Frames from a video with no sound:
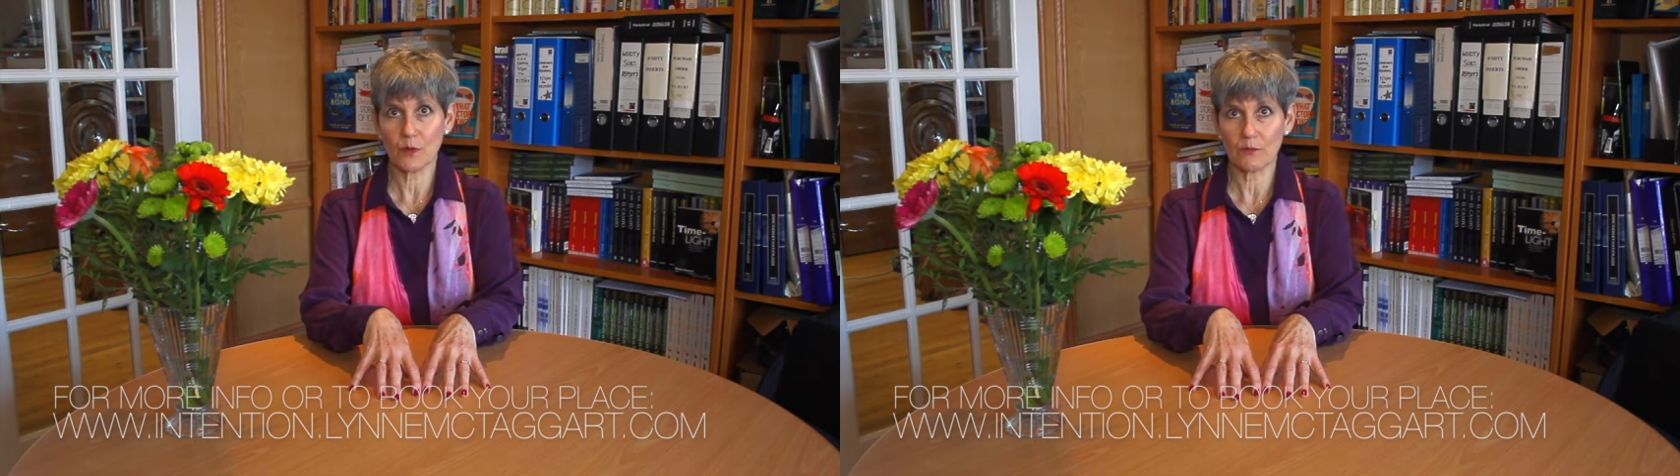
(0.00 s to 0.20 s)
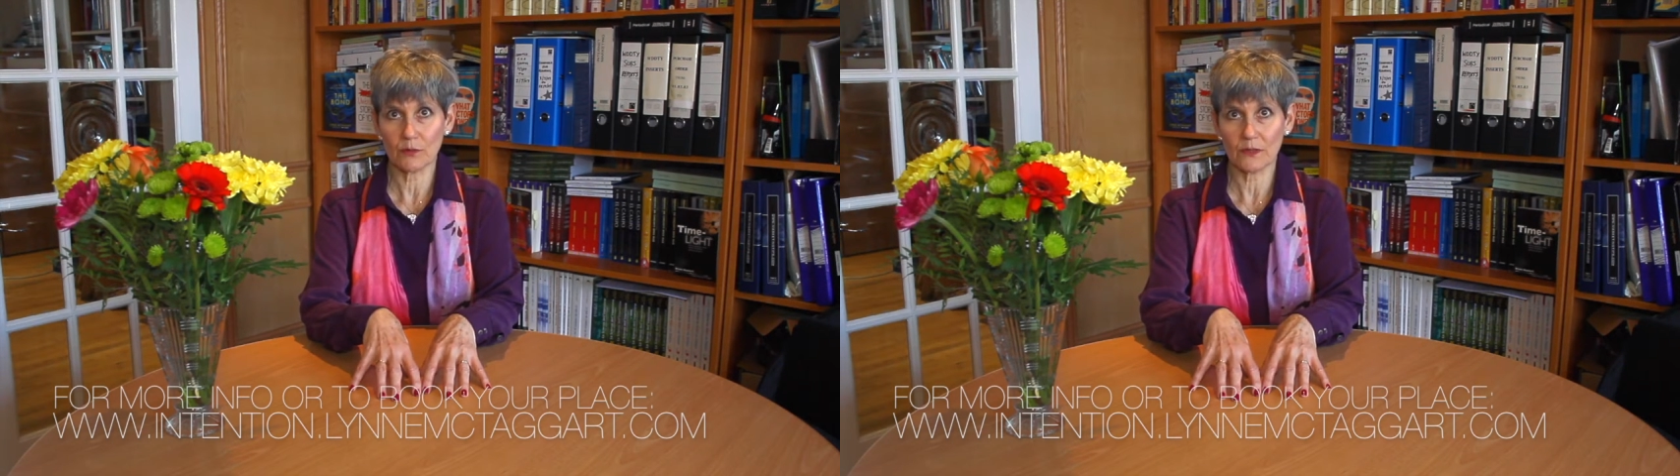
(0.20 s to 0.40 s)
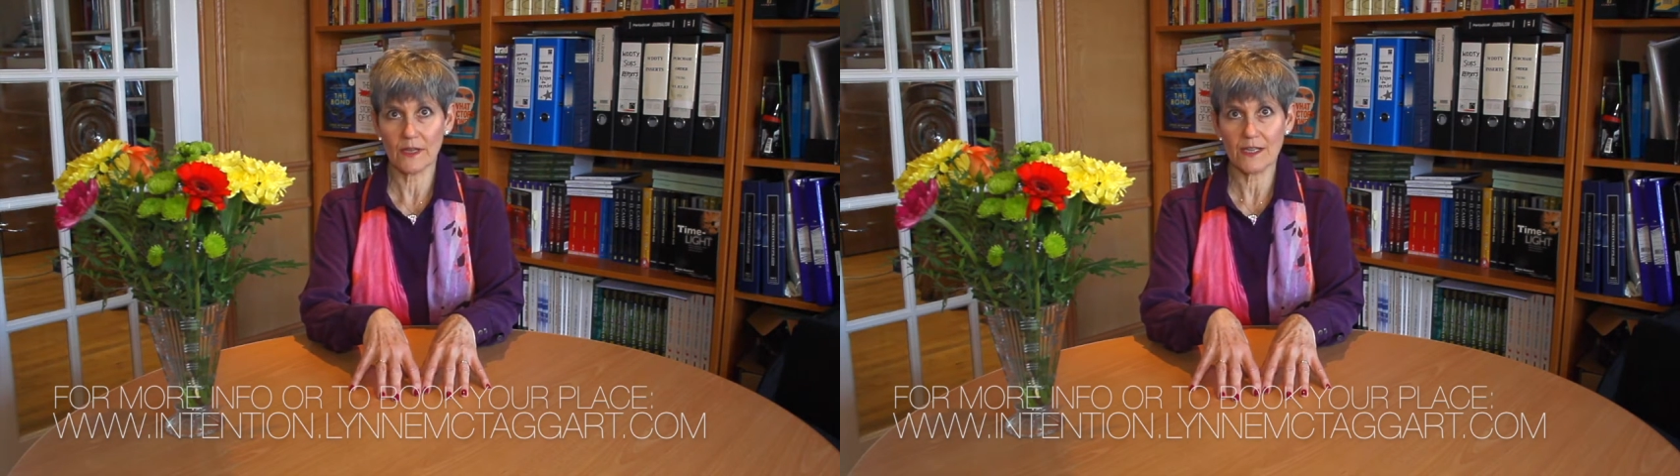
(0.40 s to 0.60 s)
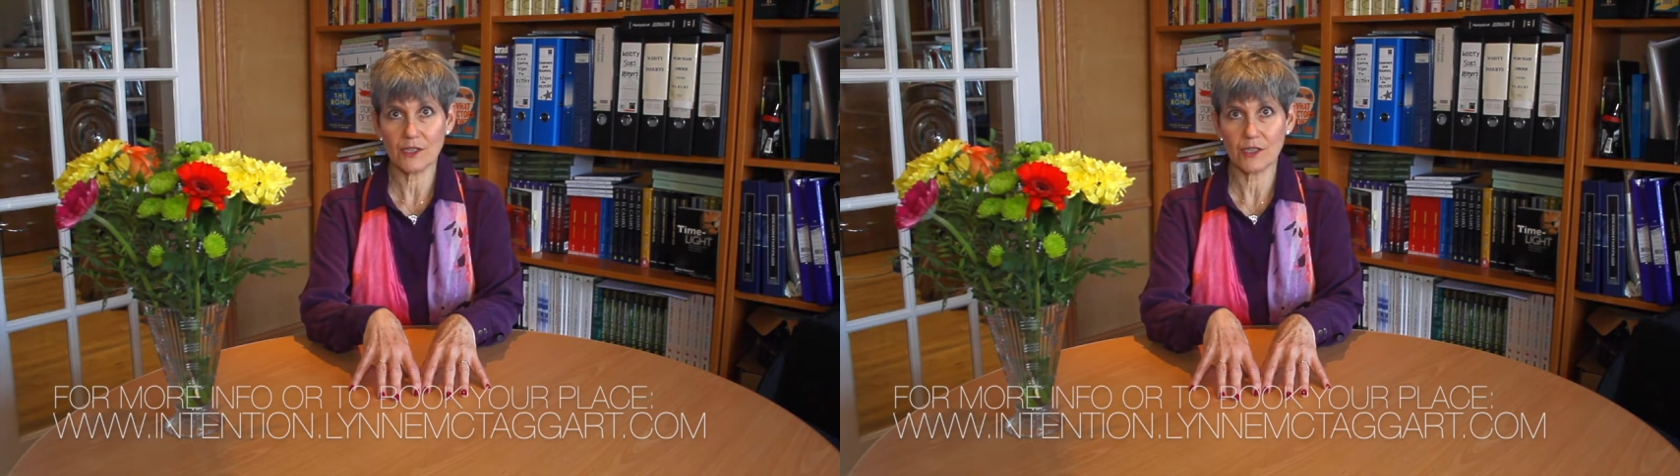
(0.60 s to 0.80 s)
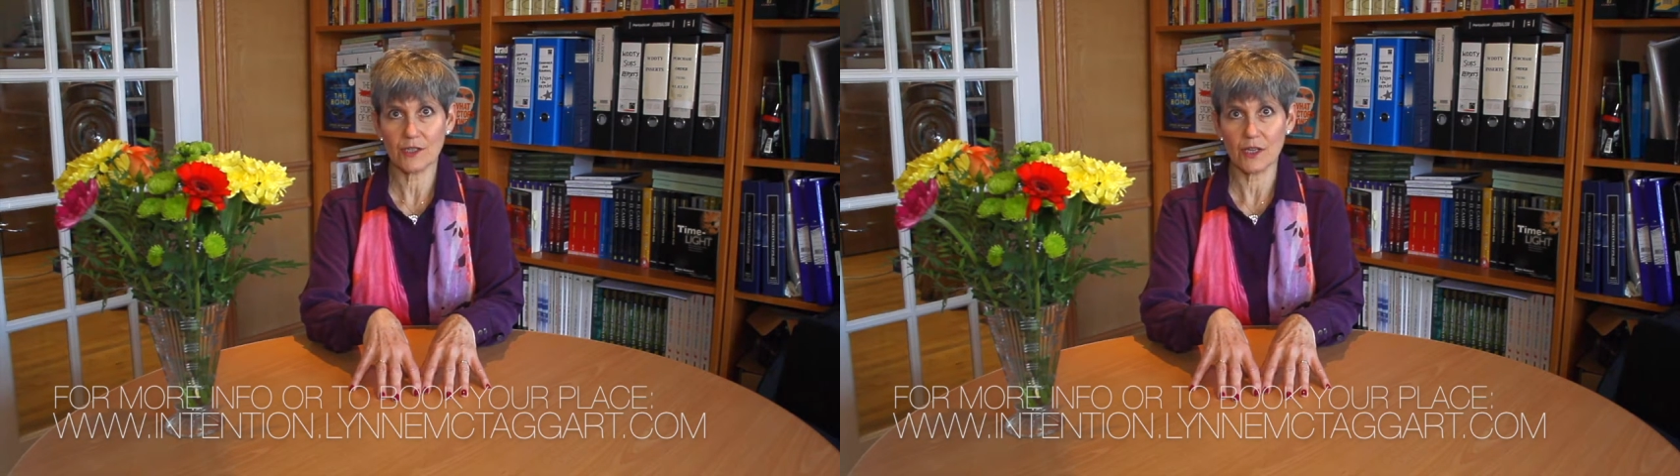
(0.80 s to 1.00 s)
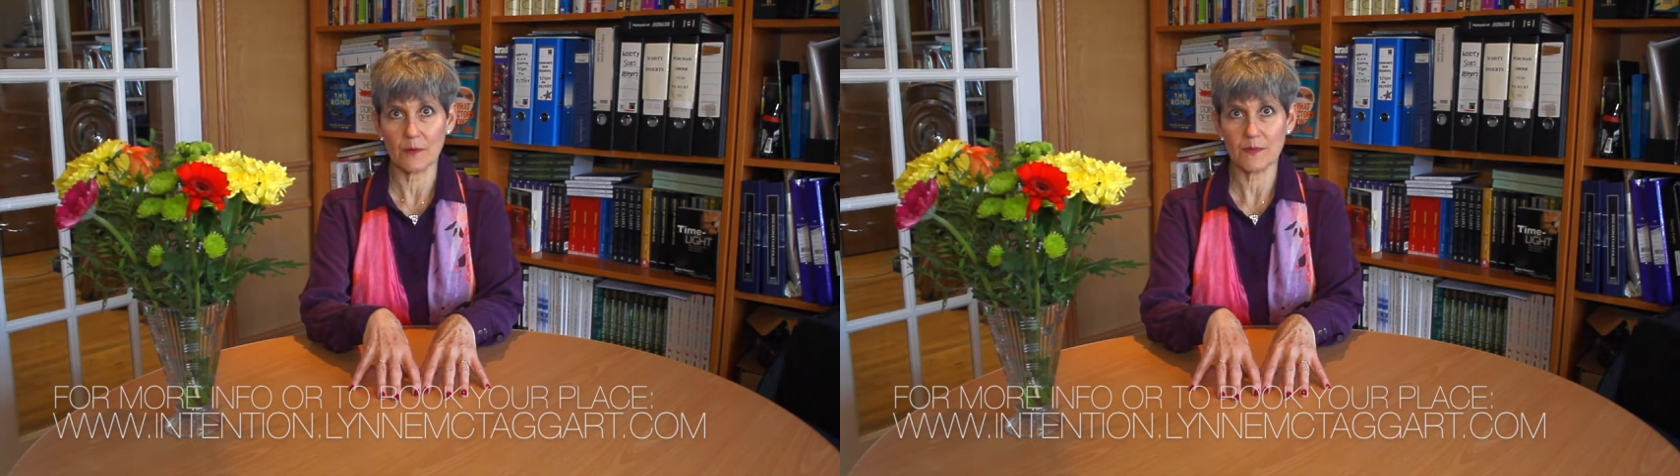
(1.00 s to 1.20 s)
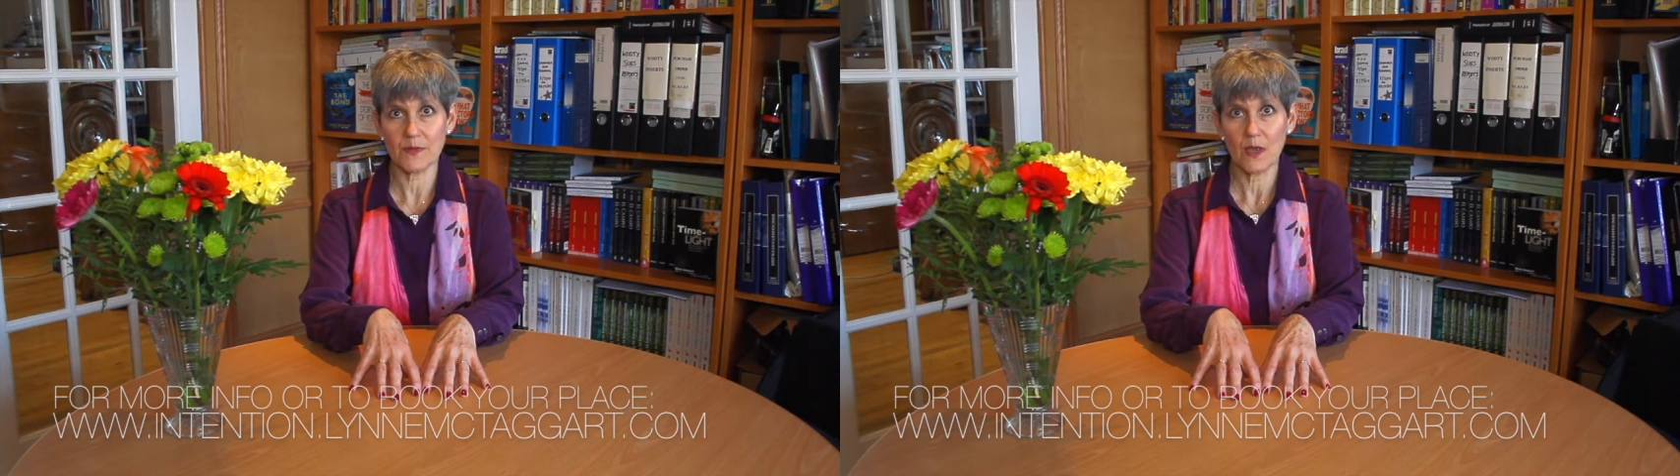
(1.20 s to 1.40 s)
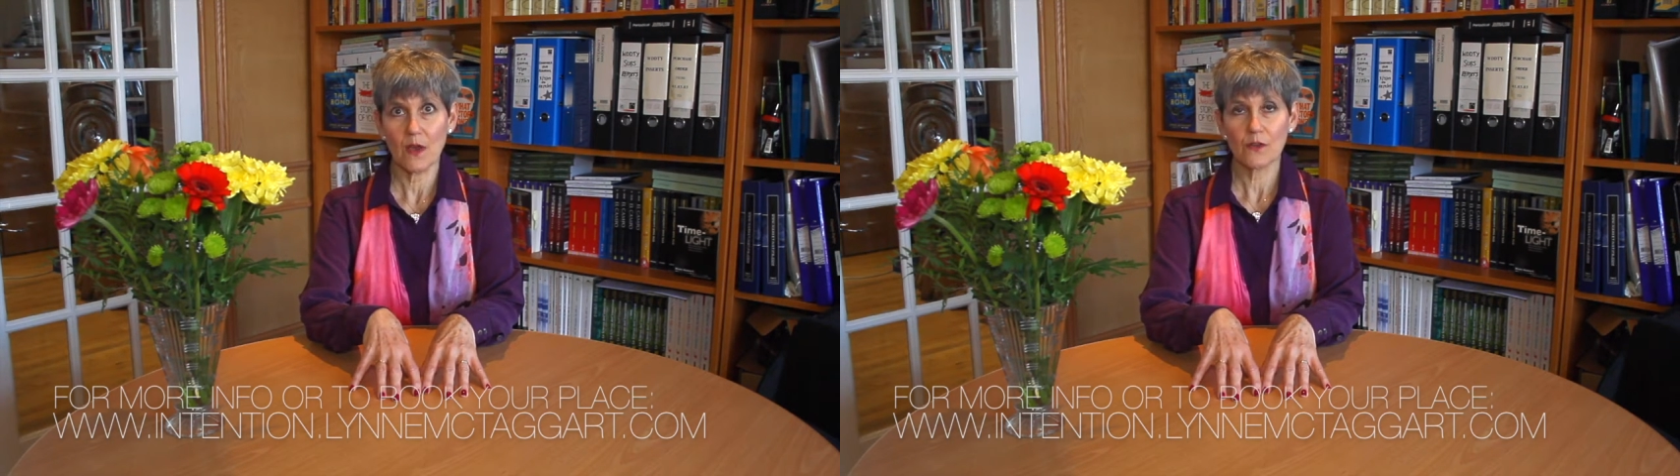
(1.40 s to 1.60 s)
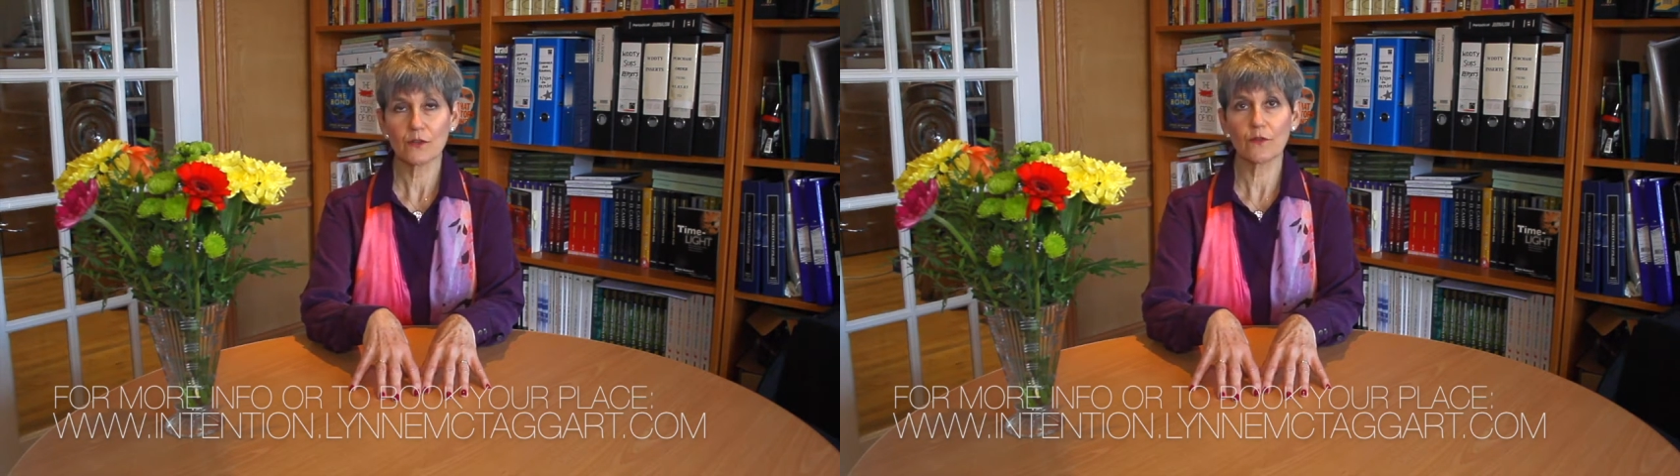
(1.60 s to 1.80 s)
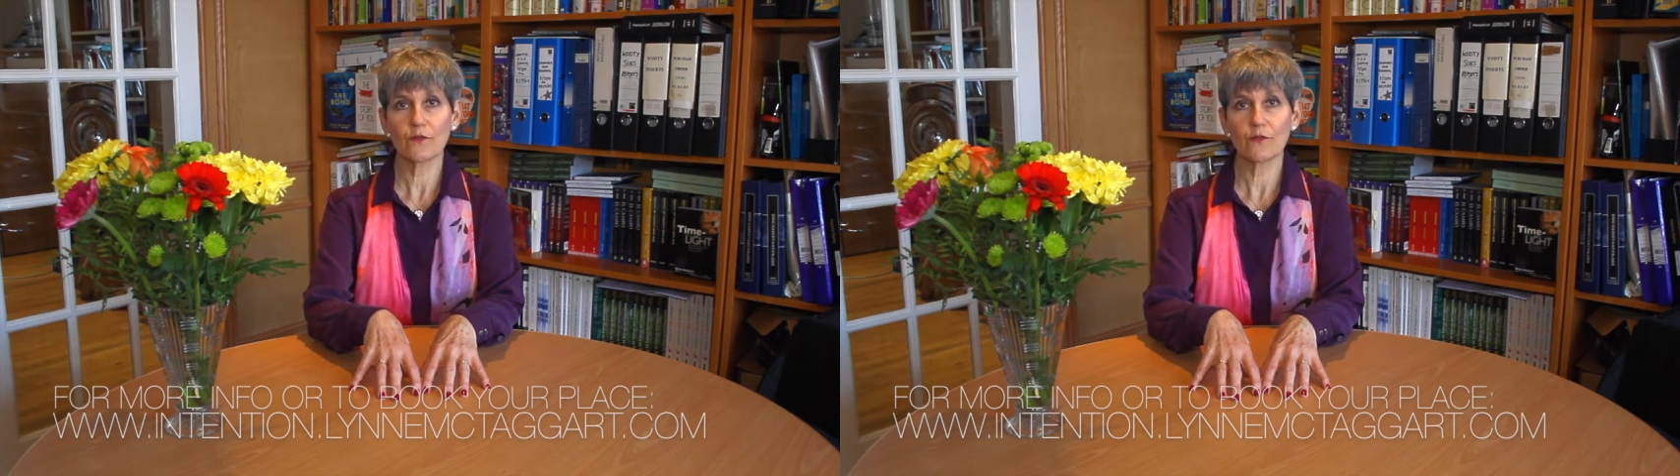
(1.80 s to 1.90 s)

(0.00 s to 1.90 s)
with relationships. You'll